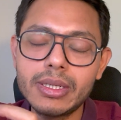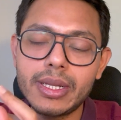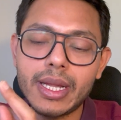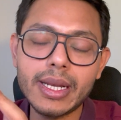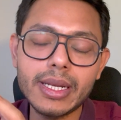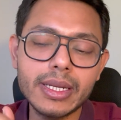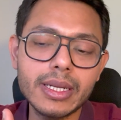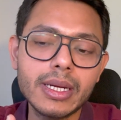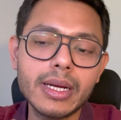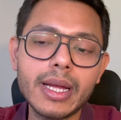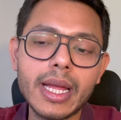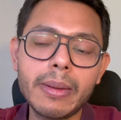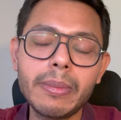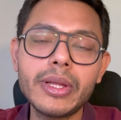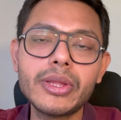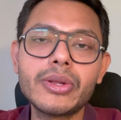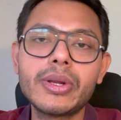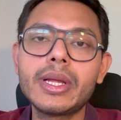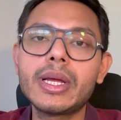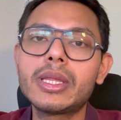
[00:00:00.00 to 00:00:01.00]
that
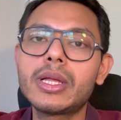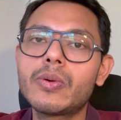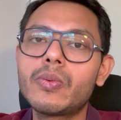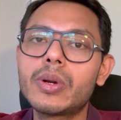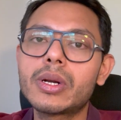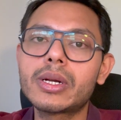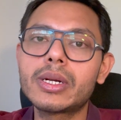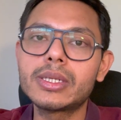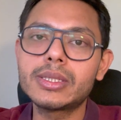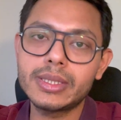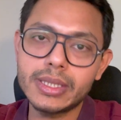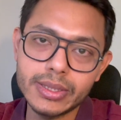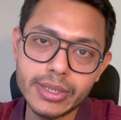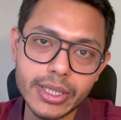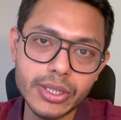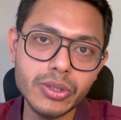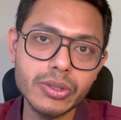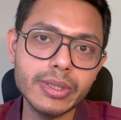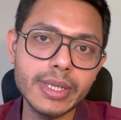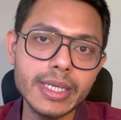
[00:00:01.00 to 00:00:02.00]
EB3 other workers is
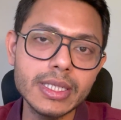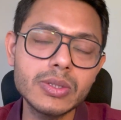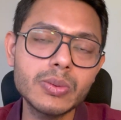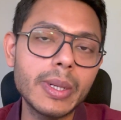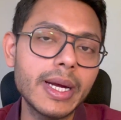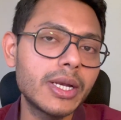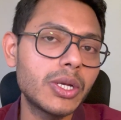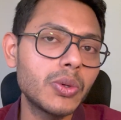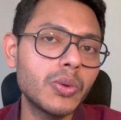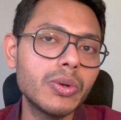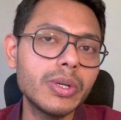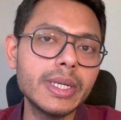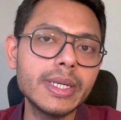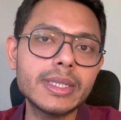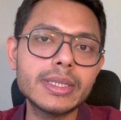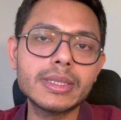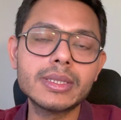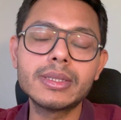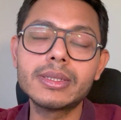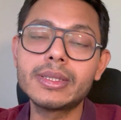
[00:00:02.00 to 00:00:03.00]
retrogressed by 2 years.